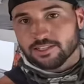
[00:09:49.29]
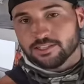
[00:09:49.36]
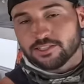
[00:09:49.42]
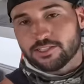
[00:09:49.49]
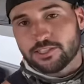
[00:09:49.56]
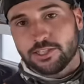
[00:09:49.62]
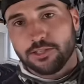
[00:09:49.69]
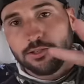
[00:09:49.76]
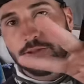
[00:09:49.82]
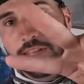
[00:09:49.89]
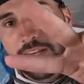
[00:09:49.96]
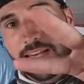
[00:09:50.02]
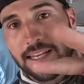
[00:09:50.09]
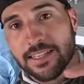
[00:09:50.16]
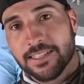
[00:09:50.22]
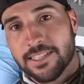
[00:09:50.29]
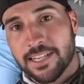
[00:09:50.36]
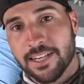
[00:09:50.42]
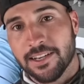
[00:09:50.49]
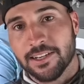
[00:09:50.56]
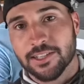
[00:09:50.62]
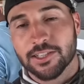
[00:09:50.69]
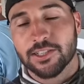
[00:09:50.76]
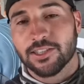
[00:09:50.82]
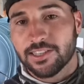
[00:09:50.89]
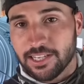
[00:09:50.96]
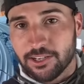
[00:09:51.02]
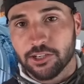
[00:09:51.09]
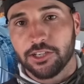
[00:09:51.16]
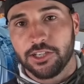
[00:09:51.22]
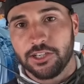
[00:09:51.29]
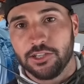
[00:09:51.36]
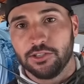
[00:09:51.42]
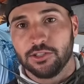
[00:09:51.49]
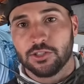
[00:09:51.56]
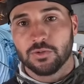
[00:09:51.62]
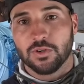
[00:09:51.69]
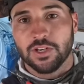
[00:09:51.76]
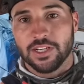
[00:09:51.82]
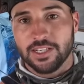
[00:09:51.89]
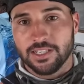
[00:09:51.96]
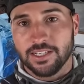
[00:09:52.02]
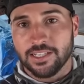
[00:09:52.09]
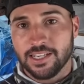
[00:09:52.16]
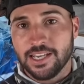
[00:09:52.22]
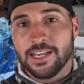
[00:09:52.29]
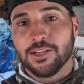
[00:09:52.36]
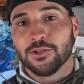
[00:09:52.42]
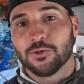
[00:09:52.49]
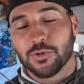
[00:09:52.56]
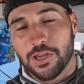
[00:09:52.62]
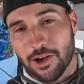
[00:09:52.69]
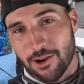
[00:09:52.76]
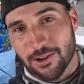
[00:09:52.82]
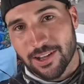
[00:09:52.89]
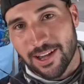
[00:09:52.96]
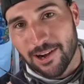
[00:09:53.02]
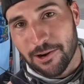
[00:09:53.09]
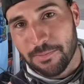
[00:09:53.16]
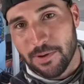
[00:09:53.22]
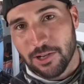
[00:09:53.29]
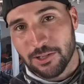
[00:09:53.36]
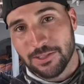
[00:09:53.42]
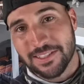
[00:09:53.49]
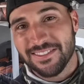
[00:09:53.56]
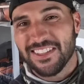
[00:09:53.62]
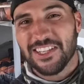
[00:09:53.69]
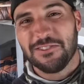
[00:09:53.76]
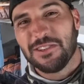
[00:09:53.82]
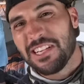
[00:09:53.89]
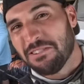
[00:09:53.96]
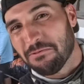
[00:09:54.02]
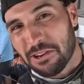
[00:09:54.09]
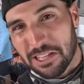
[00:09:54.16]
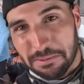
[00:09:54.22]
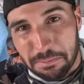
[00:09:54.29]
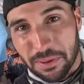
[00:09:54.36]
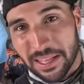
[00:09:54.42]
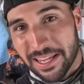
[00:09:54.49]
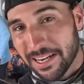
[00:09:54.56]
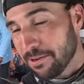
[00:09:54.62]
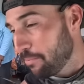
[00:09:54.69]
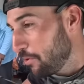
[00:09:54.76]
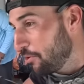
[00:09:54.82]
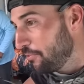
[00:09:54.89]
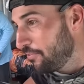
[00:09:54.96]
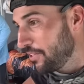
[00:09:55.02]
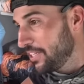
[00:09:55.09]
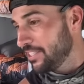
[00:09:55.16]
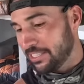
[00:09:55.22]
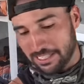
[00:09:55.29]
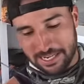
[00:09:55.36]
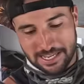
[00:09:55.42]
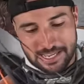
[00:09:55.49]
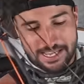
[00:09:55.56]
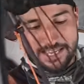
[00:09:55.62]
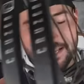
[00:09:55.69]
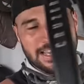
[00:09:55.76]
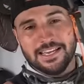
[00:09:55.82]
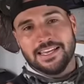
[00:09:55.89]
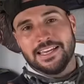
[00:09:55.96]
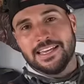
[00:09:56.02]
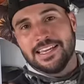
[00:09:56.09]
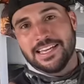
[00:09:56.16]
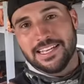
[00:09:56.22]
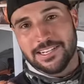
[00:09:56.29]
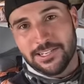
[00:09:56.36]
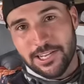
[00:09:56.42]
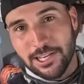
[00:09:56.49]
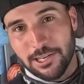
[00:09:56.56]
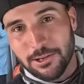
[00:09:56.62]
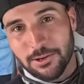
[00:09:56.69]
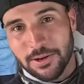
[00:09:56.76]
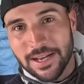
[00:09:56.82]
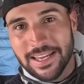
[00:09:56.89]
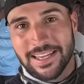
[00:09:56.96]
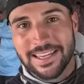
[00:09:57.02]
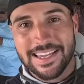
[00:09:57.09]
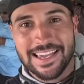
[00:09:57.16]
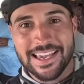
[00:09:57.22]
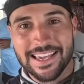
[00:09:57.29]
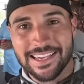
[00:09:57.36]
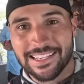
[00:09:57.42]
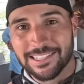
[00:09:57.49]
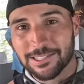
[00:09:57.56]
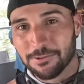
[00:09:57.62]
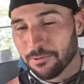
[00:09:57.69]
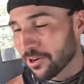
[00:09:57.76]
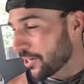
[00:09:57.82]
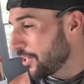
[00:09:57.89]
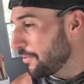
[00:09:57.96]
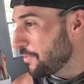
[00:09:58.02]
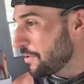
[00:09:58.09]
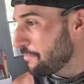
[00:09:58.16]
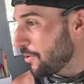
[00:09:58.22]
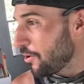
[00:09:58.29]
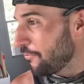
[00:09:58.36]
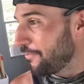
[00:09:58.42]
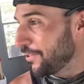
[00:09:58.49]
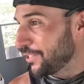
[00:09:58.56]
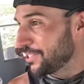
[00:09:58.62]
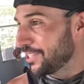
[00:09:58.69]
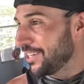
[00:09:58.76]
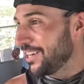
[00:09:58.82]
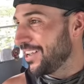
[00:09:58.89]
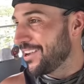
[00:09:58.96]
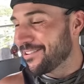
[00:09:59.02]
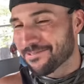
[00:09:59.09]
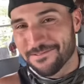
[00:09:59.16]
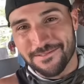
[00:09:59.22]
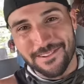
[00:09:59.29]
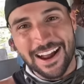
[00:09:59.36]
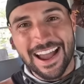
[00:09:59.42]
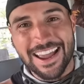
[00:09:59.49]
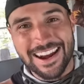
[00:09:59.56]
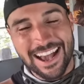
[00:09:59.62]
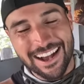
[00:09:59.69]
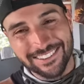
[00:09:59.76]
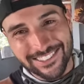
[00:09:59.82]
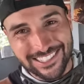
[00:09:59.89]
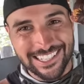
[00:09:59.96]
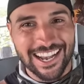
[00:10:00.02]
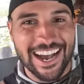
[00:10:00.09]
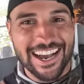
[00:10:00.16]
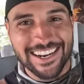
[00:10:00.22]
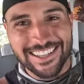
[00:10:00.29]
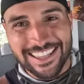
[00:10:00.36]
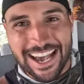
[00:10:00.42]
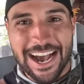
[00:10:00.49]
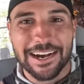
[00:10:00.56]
there's two things that are good news. One, so we all got our bows, even though we didn't really plan to bow fish. And two is we're gonna be bow fishing right outside the